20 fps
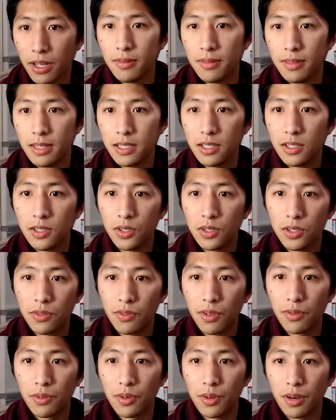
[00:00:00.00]
This is
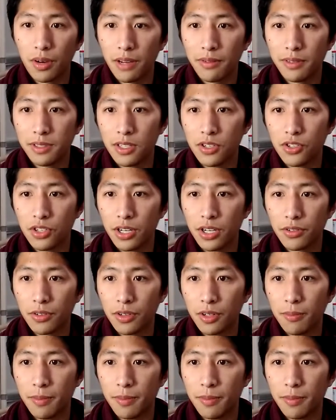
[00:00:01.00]
useful for rivals in general,